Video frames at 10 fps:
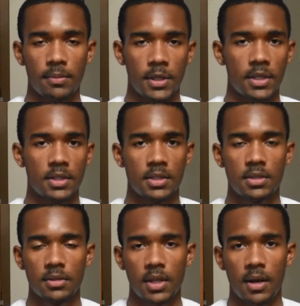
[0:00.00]

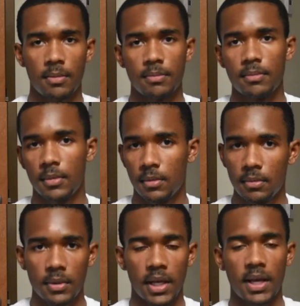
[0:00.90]
Because I'm
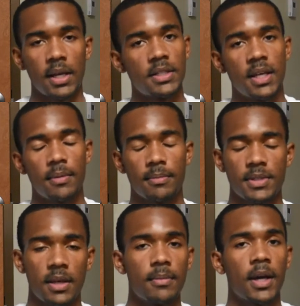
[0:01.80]
like kind of
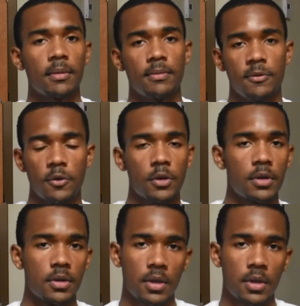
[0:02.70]
set back for